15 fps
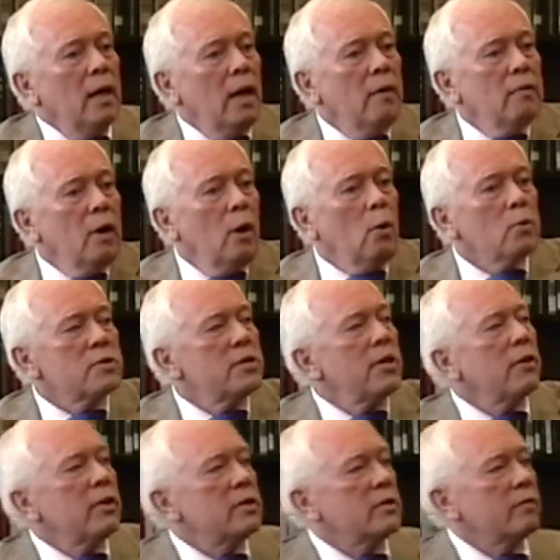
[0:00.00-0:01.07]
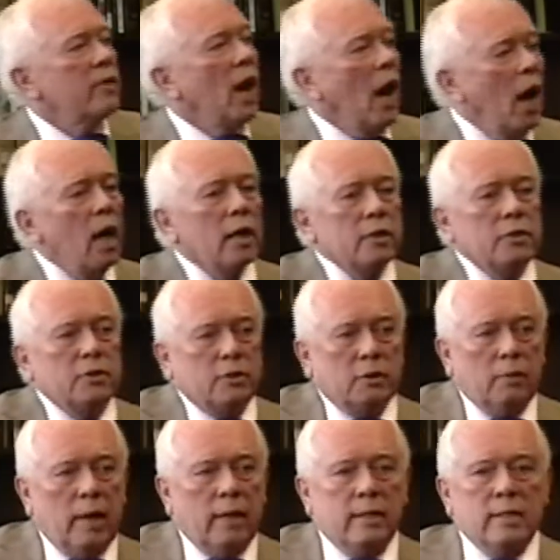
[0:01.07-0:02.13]
a, a whole series of colleges
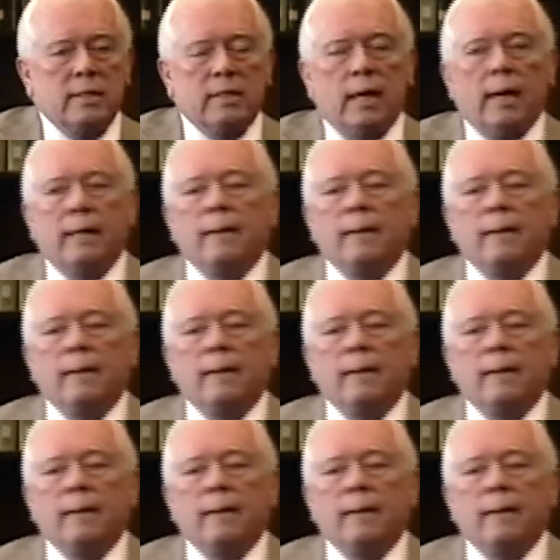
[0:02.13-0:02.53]
around the state.